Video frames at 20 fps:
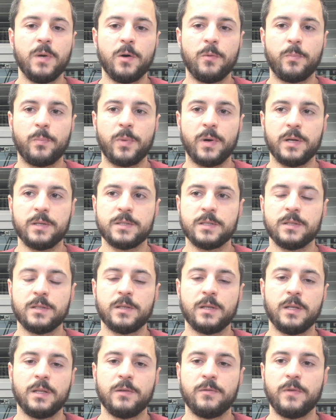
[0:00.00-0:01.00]
email
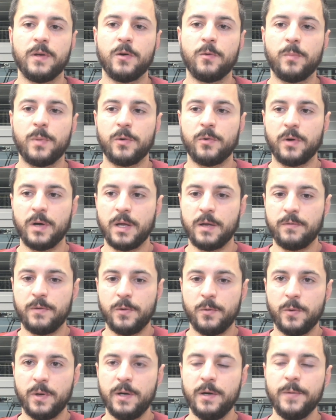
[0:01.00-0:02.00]
present and available
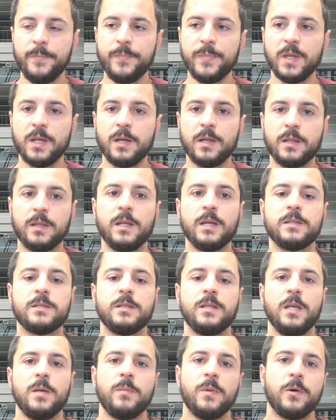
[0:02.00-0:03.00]
everywhere.
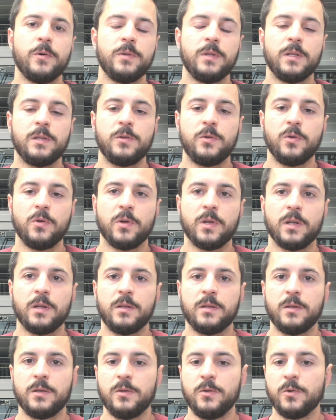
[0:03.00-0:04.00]
That's the email that you
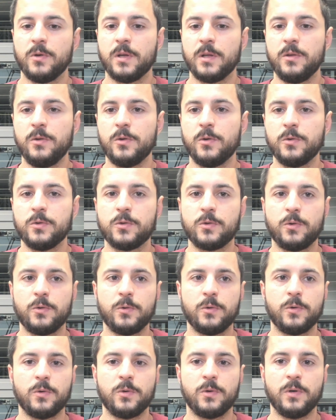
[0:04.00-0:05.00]
can use
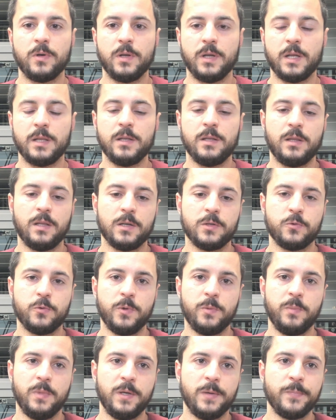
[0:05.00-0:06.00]
to get in
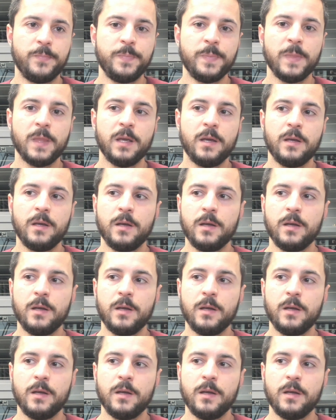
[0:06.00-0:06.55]
touch with me.